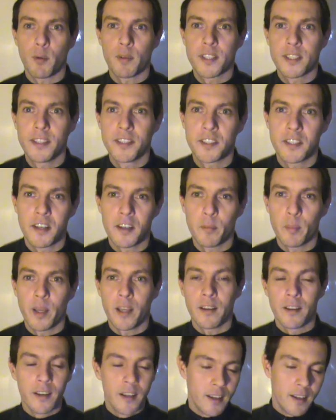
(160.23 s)
I wasn't listening to
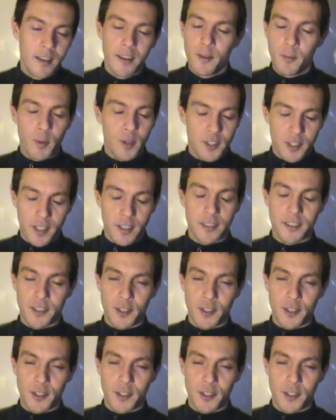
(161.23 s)
me, which uh,